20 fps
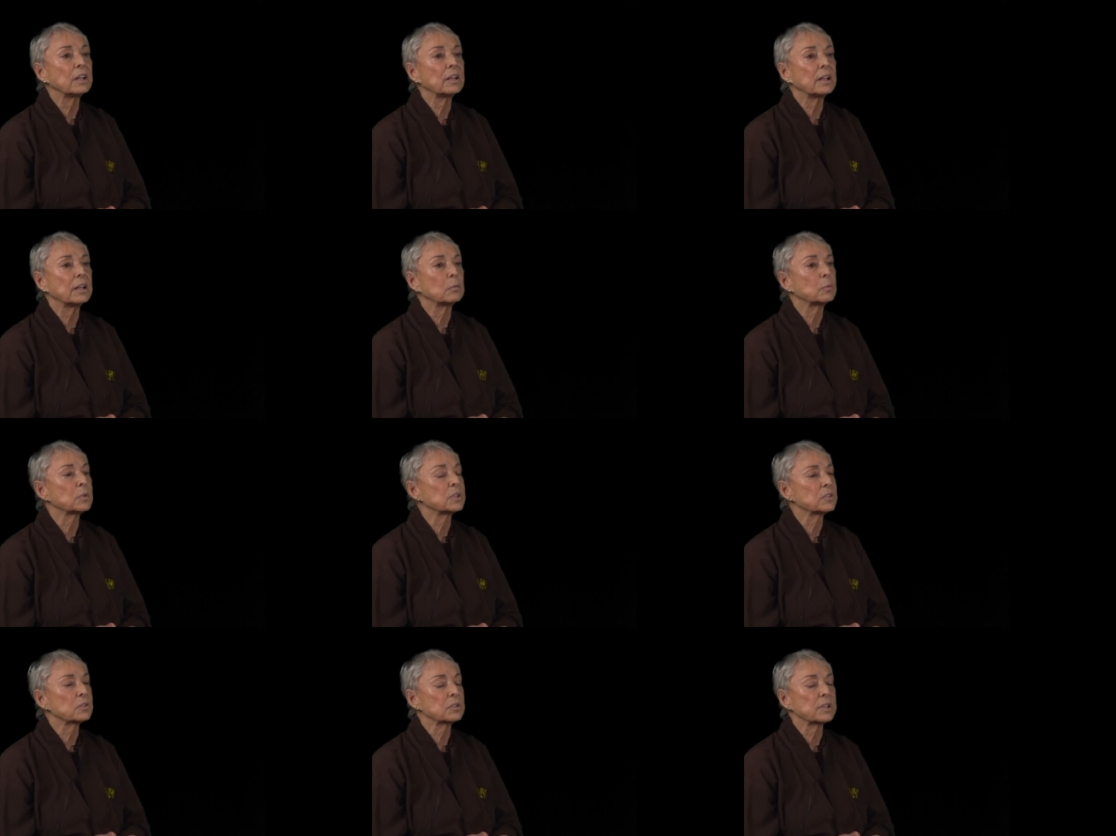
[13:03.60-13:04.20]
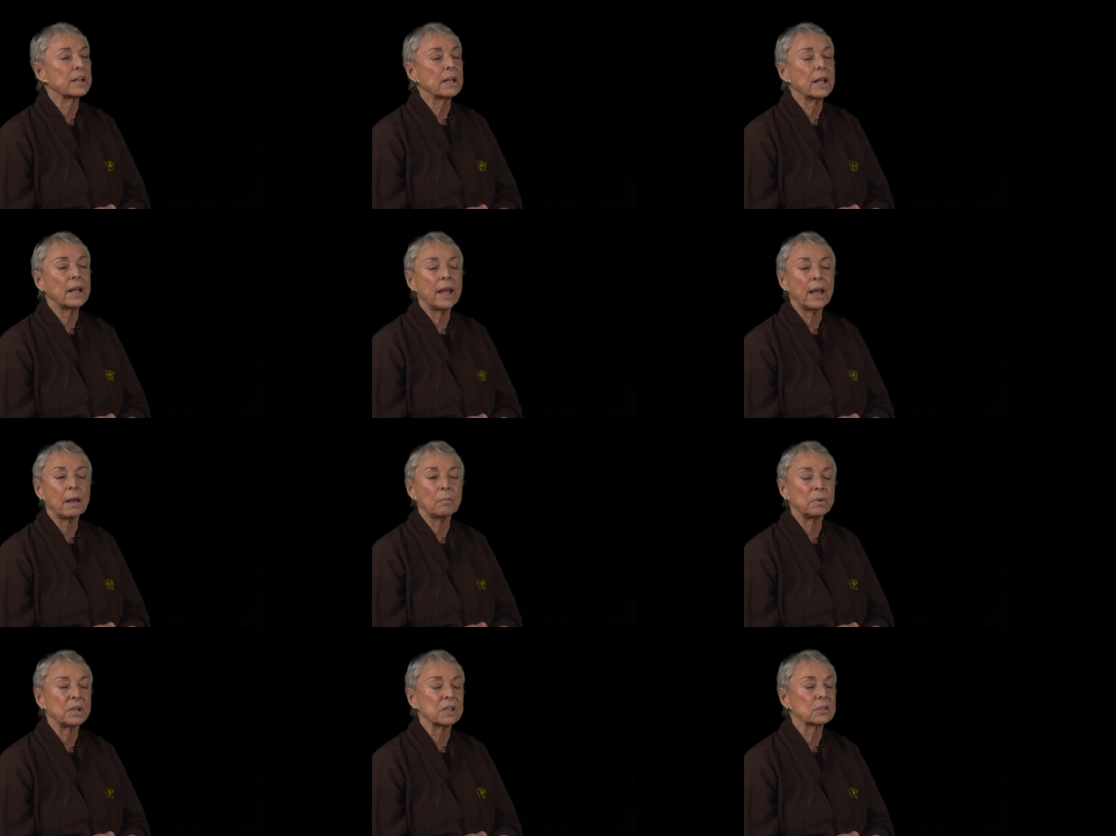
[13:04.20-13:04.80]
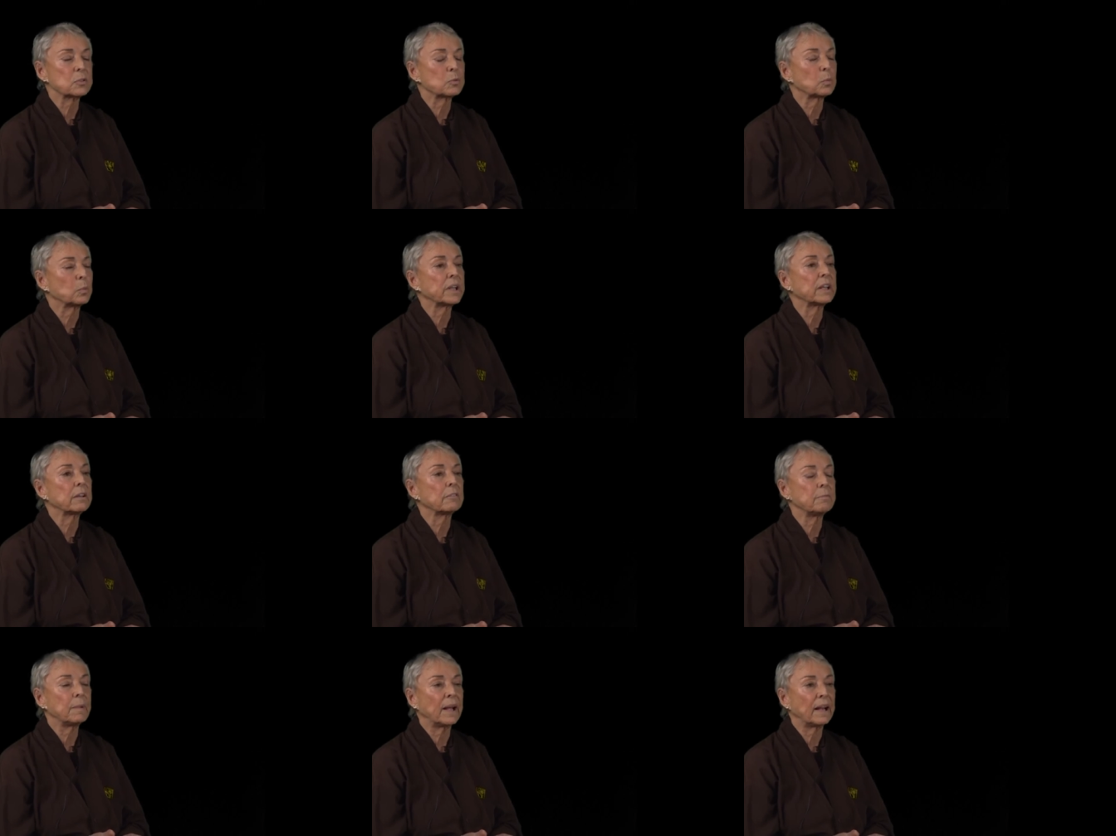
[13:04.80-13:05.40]
it, it was the happiest
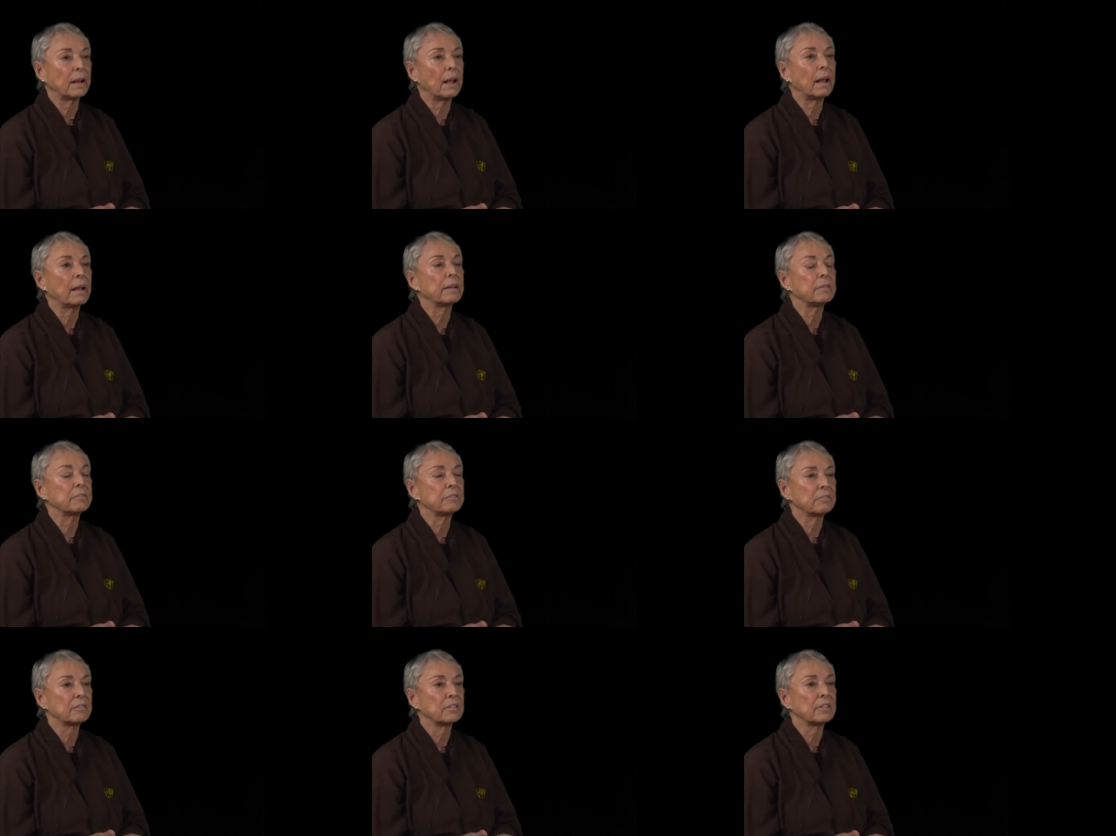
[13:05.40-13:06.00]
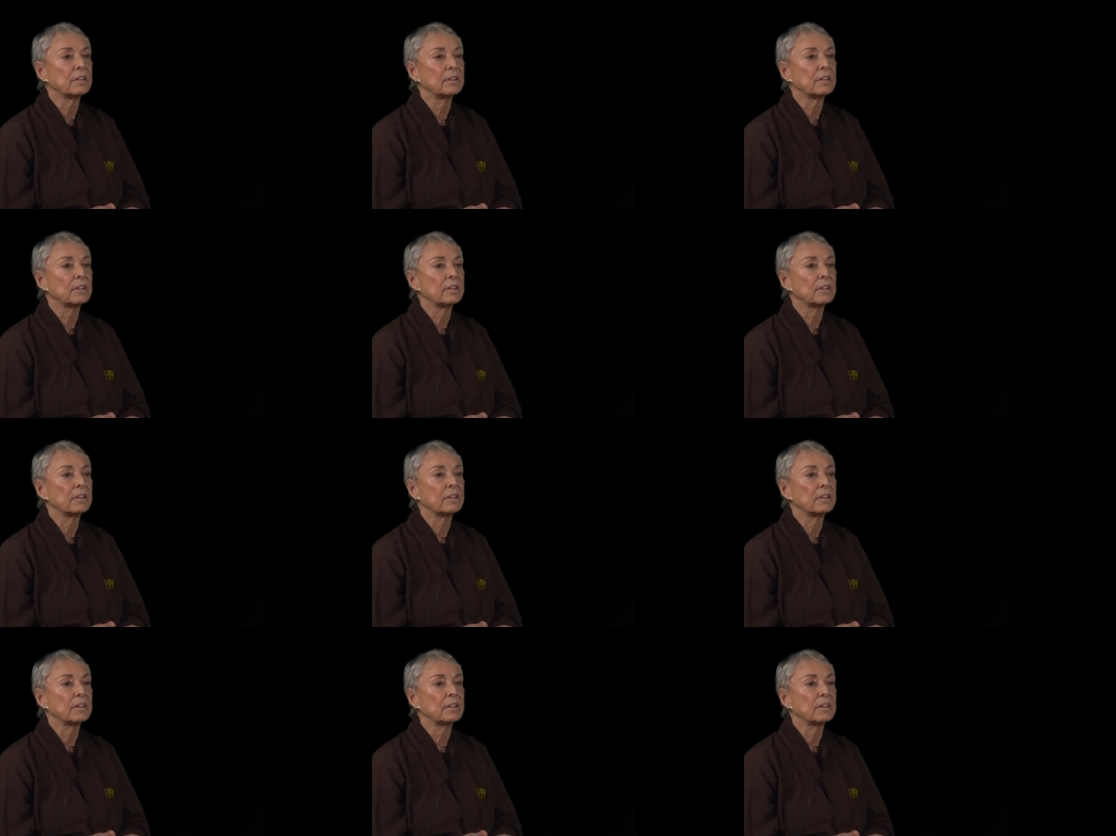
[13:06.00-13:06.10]
week of my life.